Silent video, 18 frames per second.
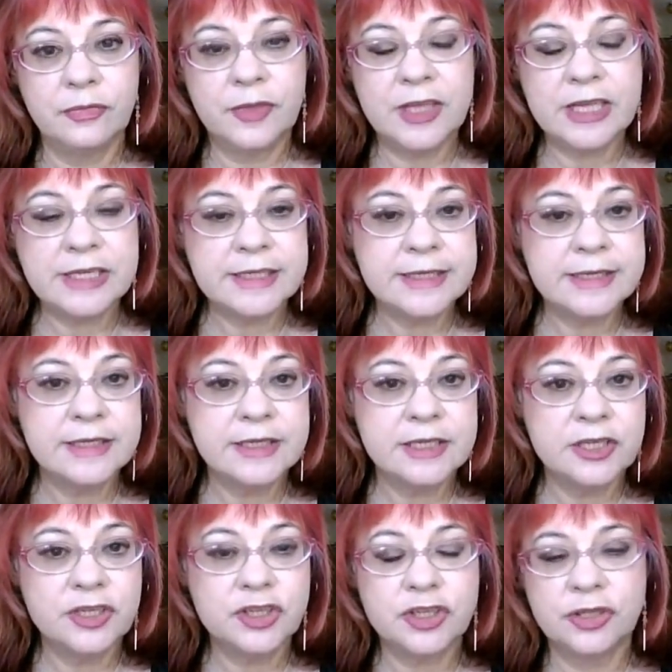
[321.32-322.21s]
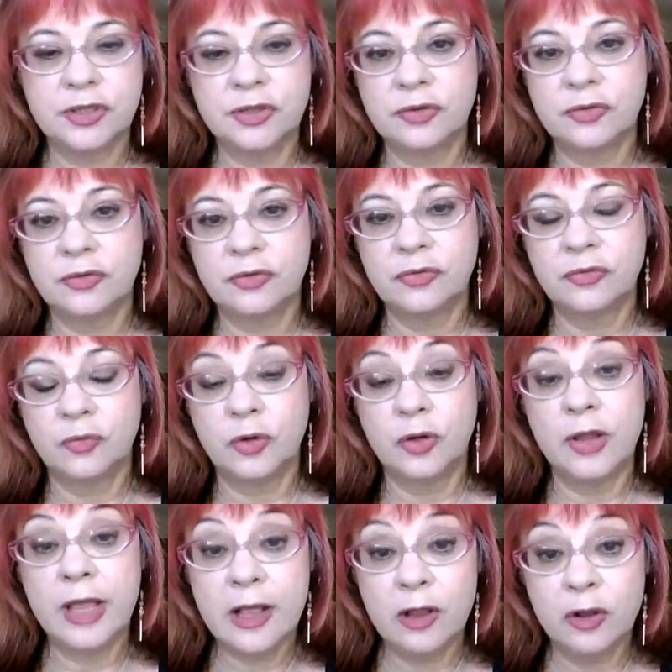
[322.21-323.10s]
this condition
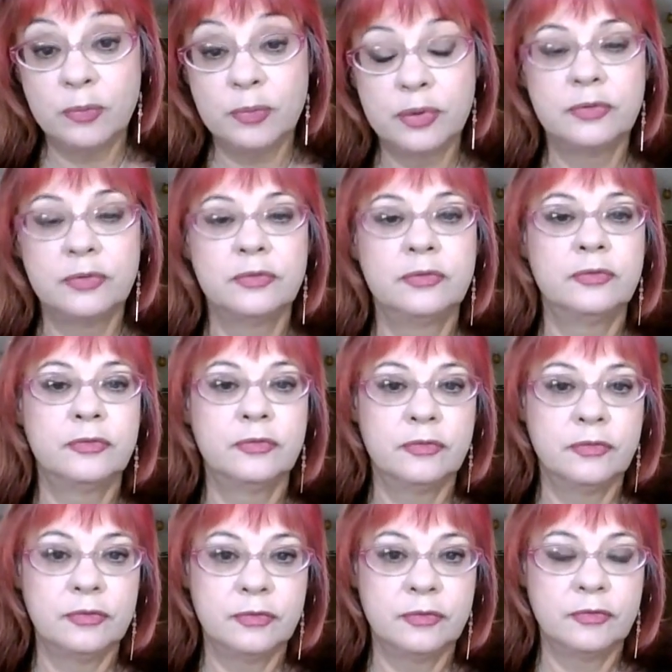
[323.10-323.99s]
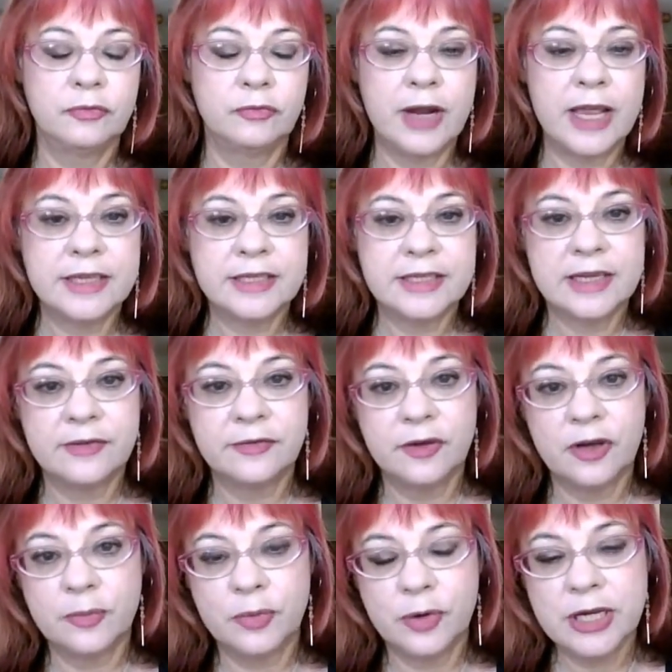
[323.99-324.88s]
will help raise our
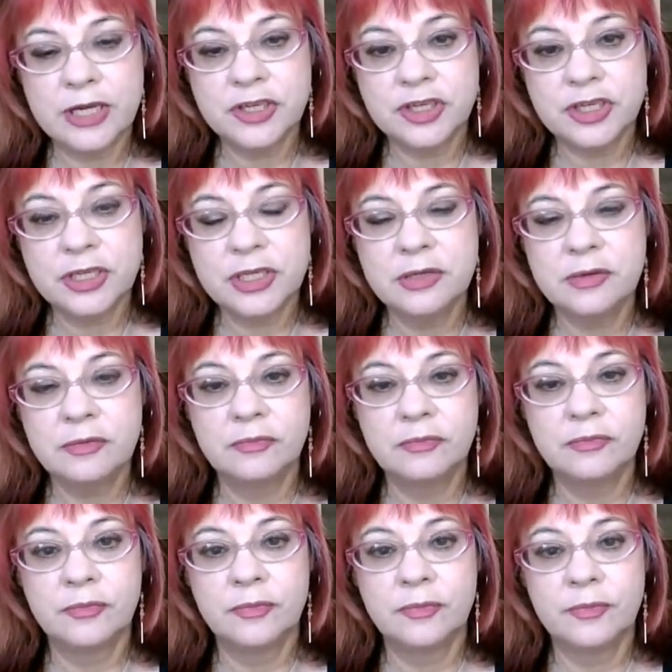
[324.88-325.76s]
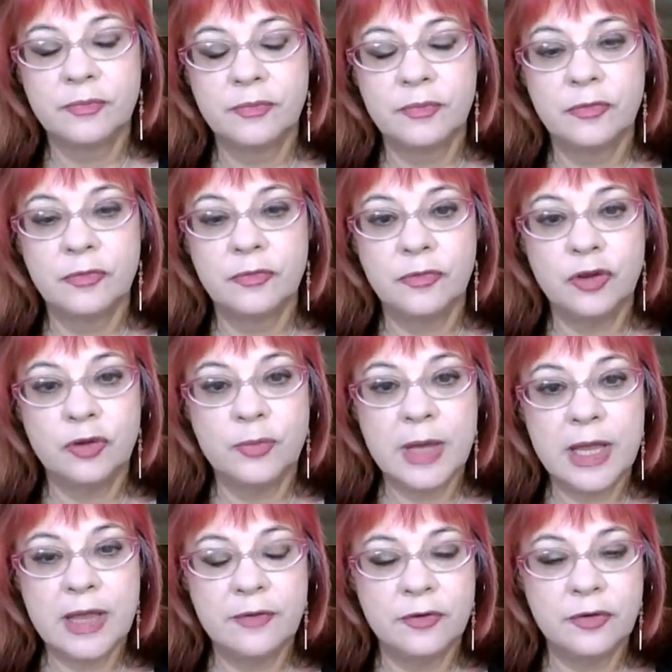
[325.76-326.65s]
vibration. You
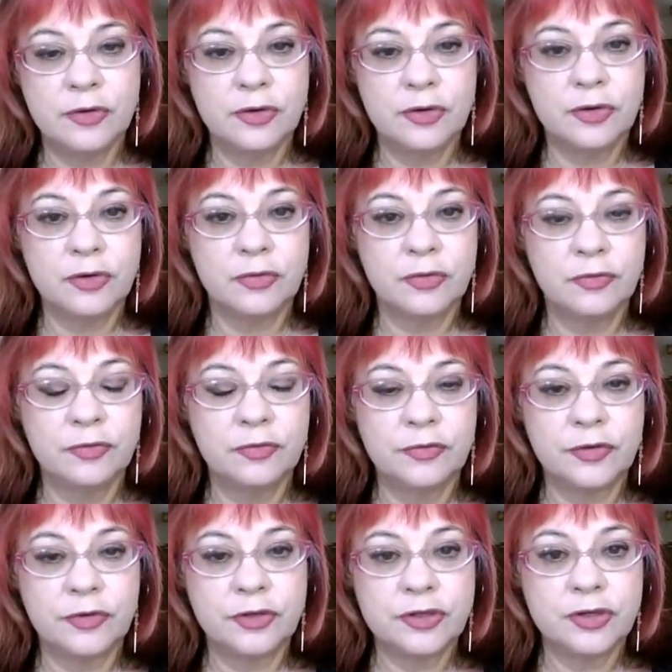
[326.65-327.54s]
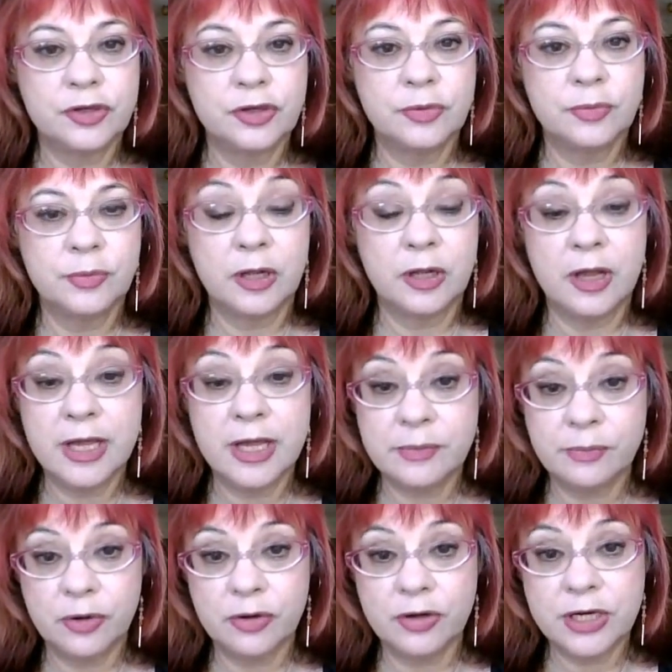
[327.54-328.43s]
may have heard of the term
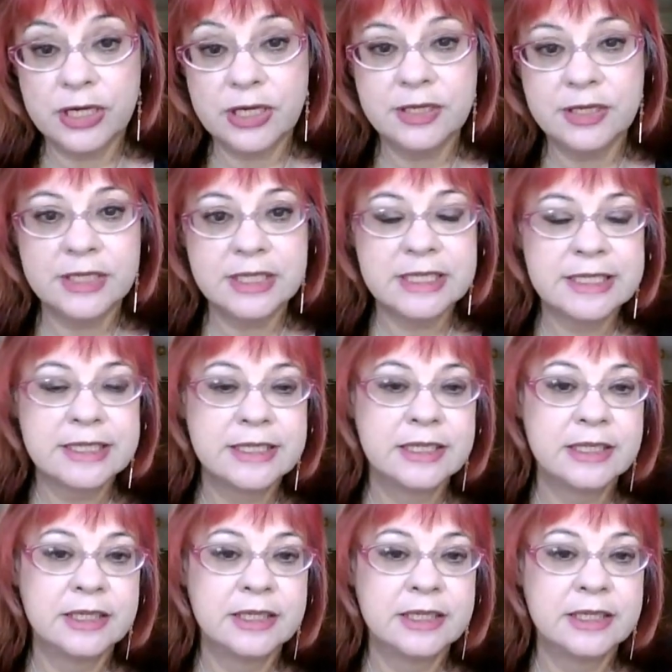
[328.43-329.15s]
light bodies.